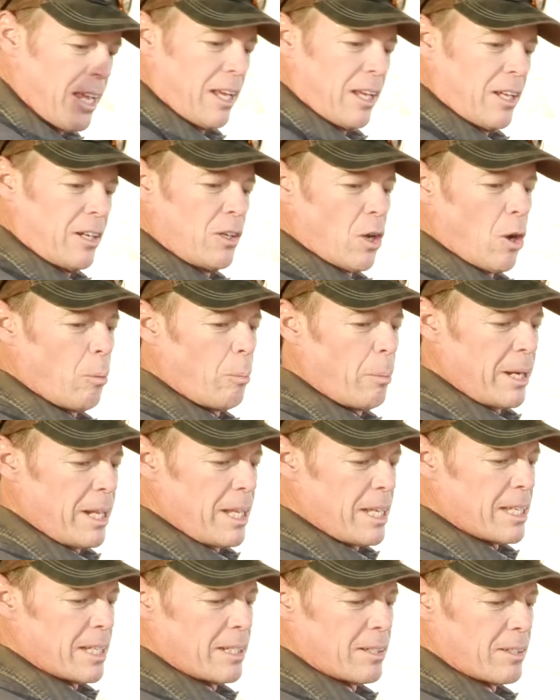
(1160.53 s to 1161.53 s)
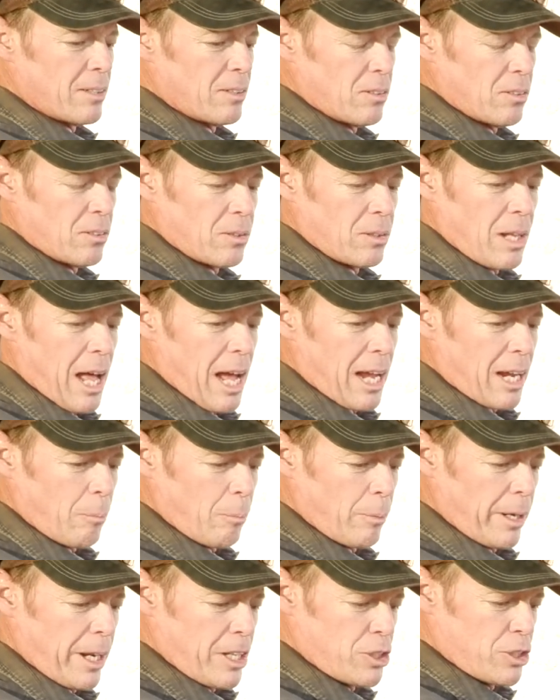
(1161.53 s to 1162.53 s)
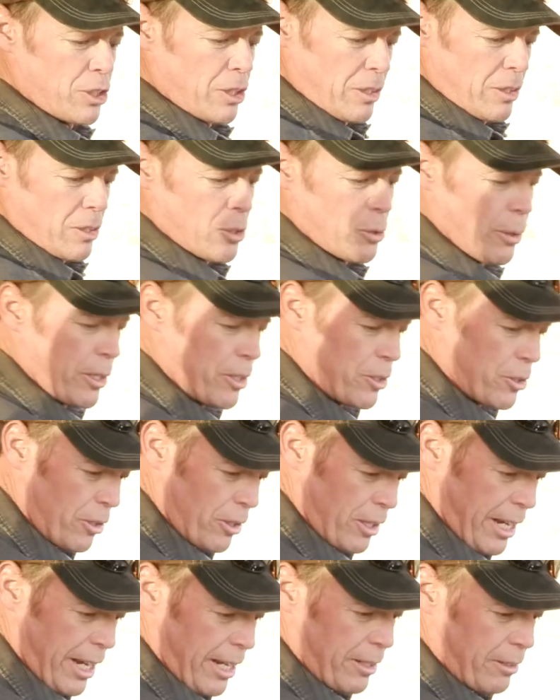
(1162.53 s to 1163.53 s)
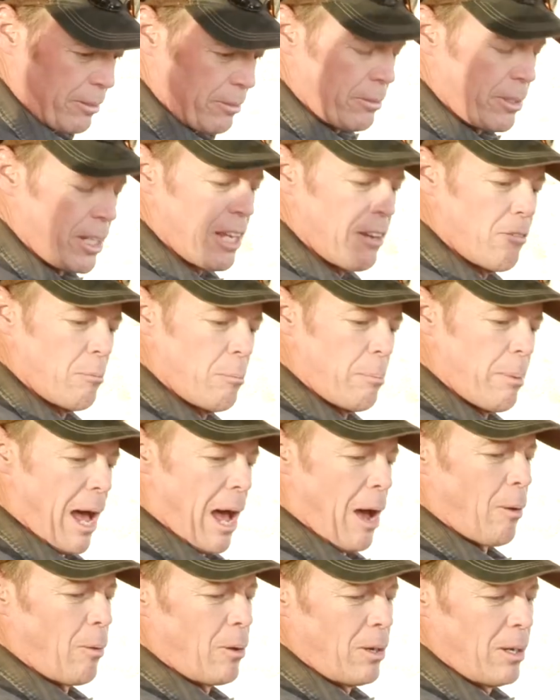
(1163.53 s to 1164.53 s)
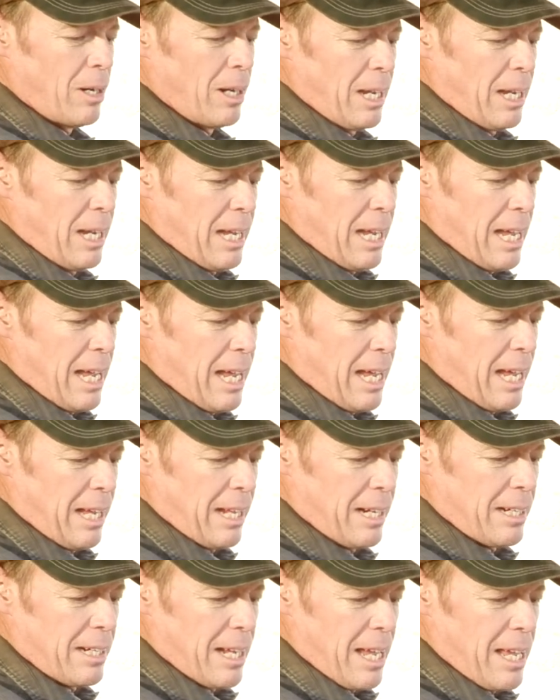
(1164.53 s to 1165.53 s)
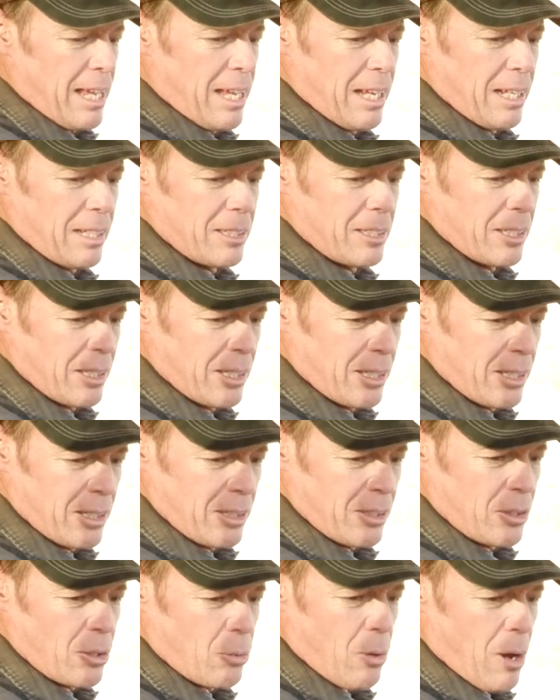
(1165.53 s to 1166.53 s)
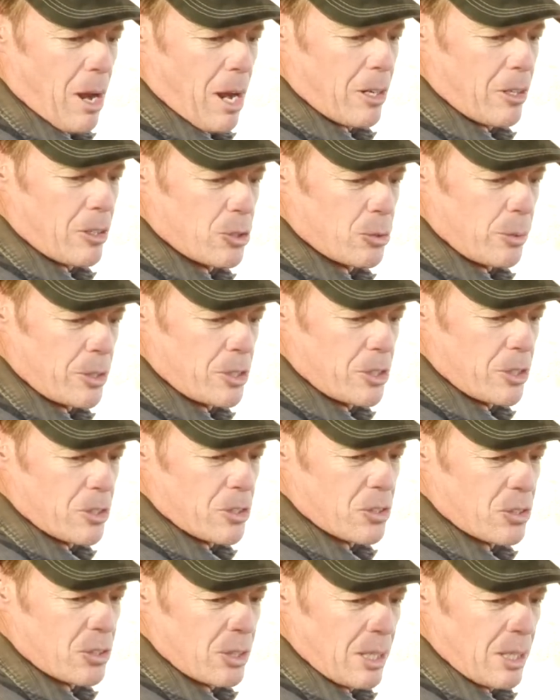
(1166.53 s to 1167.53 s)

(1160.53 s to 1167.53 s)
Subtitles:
nobody can lock them when I shouldn't. So I give them power and I hit the rocker switches.